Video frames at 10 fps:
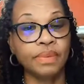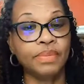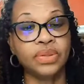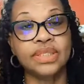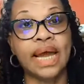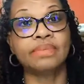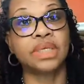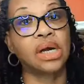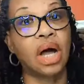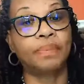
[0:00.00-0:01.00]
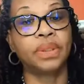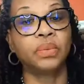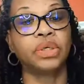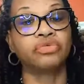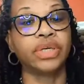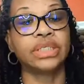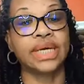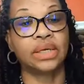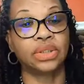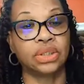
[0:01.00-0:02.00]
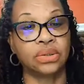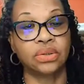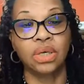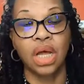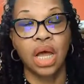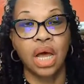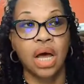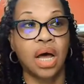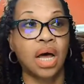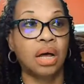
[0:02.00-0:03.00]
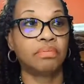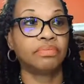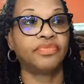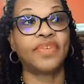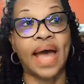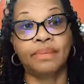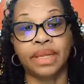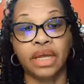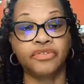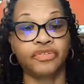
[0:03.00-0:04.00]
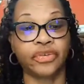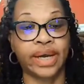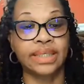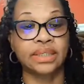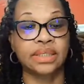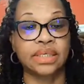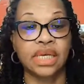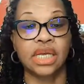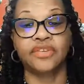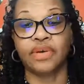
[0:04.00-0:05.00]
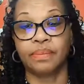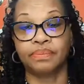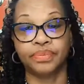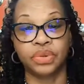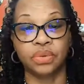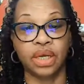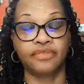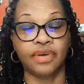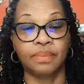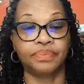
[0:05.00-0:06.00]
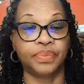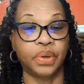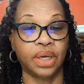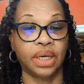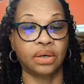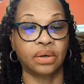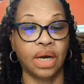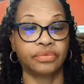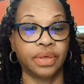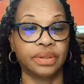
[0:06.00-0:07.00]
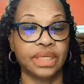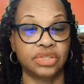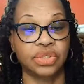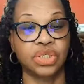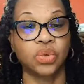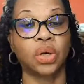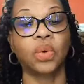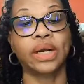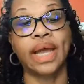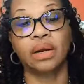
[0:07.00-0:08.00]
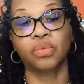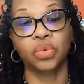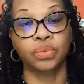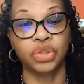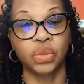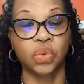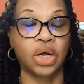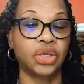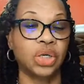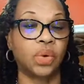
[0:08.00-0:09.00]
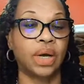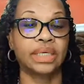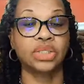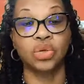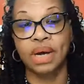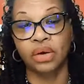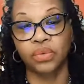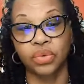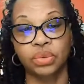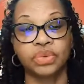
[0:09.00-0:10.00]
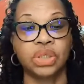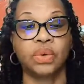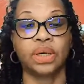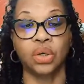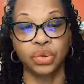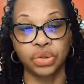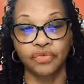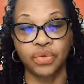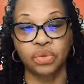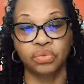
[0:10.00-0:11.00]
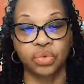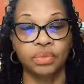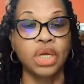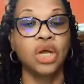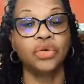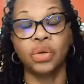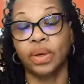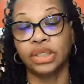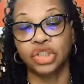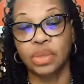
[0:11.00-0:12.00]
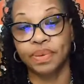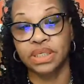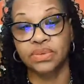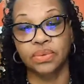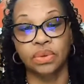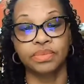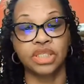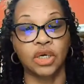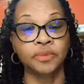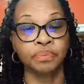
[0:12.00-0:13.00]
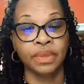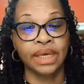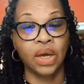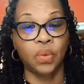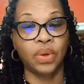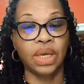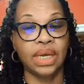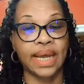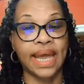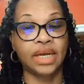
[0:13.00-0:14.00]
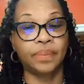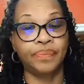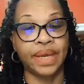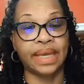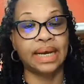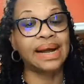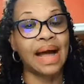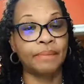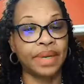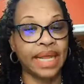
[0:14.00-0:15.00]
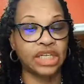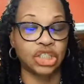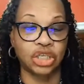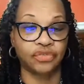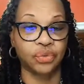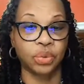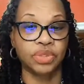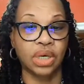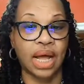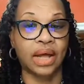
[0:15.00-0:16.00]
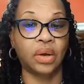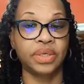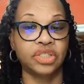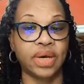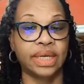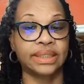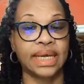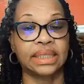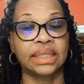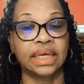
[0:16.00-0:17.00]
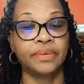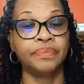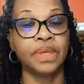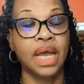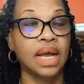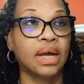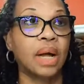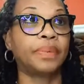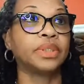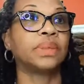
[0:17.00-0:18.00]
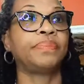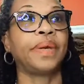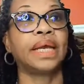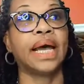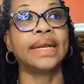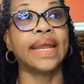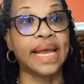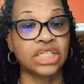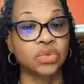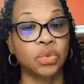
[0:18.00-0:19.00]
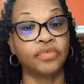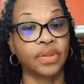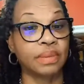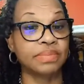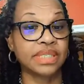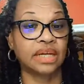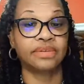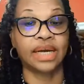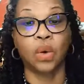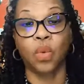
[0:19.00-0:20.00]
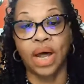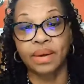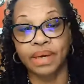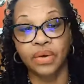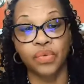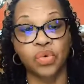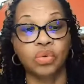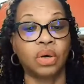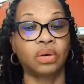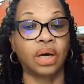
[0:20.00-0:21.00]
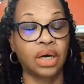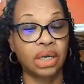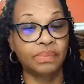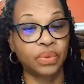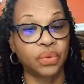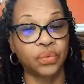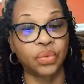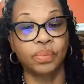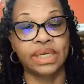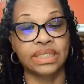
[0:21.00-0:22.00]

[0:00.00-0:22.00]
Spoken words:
most times the couple will reach out to family and friends to see if I'm booking this resort, what kind of room do you want? Do you want a swim out room? Do you want an ocean view room? Do you want the cheapest room? So we end up picking a combination of rooms. So I always try to tell the couple to pick a nice room for themselves, like a 1-bedroom or a honeymoon room,